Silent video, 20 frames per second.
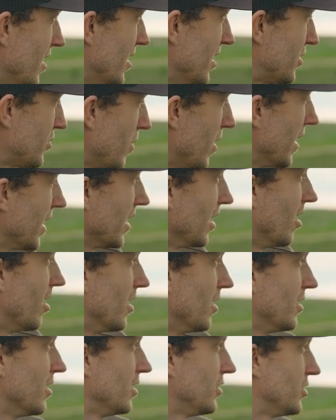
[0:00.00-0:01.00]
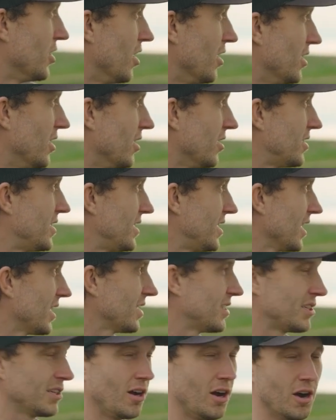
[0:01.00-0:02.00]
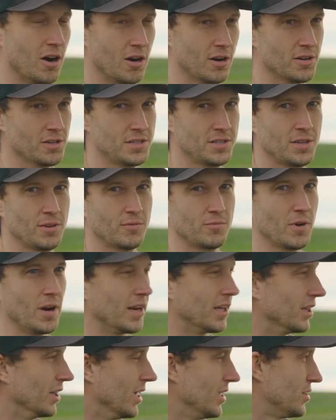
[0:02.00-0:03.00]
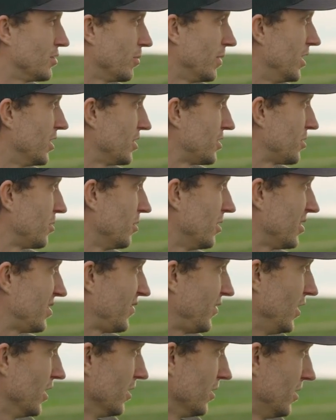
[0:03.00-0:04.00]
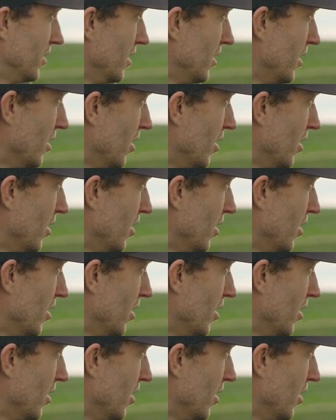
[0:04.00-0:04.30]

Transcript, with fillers: It's running on John Deere 6Rs, running laser weeders through this field.